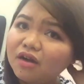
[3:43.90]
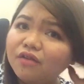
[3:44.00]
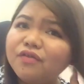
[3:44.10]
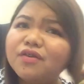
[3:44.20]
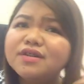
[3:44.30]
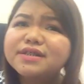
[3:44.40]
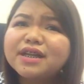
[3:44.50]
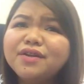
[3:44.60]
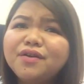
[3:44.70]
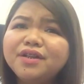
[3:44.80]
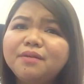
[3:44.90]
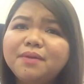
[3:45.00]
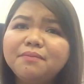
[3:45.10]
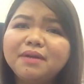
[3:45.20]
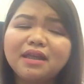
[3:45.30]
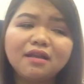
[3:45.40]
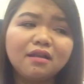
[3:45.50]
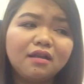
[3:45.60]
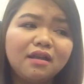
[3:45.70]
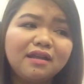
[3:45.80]
of course, ayoko naman maging
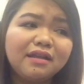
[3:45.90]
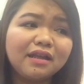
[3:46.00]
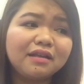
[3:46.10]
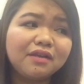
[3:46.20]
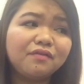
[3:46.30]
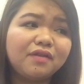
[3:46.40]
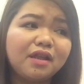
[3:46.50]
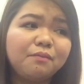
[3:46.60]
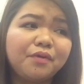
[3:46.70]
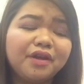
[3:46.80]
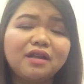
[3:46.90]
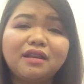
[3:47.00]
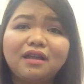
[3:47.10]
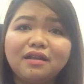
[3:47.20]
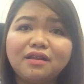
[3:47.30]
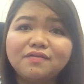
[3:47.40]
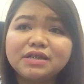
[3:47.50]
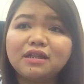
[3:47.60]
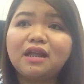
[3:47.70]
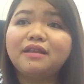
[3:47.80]
negative din, porket negative
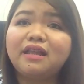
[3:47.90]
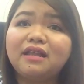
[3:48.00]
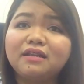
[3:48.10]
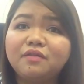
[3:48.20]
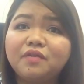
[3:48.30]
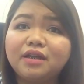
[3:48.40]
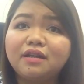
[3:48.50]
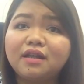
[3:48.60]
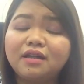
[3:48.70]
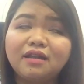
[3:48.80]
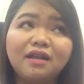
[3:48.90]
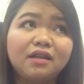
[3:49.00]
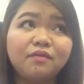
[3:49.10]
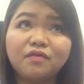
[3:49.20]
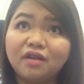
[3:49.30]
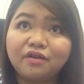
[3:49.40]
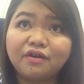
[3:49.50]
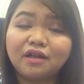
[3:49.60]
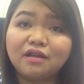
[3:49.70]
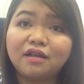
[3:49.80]
sila, negative ka na rin, negative thinker
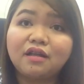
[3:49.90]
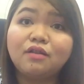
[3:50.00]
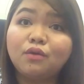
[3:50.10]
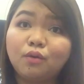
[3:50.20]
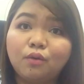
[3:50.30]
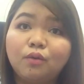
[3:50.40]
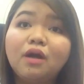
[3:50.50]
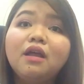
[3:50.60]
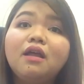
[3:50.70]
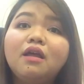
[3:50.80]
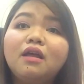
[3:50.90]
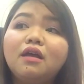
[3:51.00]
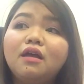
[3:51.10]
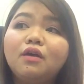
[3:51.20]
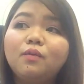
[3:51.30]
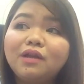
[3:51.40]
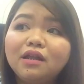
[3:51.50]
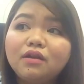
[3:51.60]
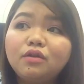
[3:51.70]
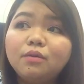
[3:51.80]
ka na rin. No. We
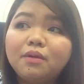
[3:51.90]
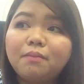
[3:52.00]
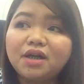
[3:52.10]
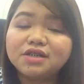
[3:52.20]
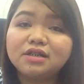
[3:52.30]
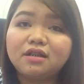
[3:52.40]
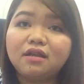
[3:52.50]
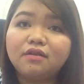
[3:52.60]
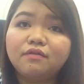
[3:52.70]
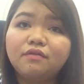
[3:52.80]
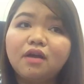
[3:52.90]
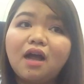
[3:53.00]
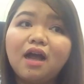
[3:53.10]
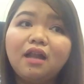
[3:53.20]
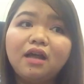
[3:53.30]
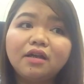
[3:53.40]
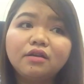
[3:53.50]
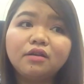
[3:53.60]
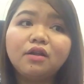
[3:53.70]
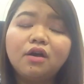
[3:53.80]
need to be positive. A lot
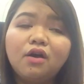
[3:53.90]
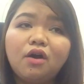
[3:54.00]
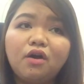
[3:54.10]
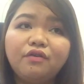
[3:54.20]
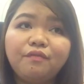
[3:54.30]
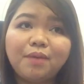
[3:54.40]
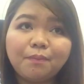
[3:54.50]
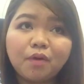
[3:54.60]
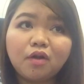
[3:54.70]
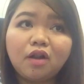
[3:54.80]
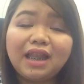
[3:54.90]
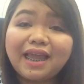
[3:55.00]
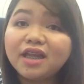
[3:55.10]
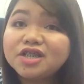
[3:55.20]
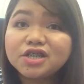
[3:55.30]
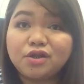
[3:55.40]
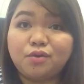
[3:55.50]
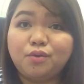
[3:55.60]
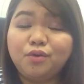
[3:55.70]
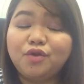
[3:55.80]
of people likes
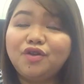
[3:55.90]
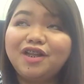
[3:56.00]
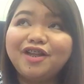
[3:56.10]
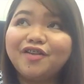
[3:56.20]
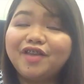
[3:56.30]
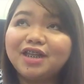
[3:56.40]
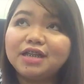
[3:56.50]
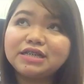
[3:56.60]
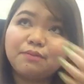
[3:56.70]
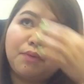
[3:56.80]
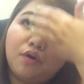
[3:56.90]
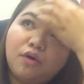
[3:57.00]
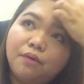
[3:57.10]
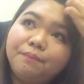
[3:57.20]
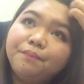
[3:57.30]
you. Yun lang yung inisip ko,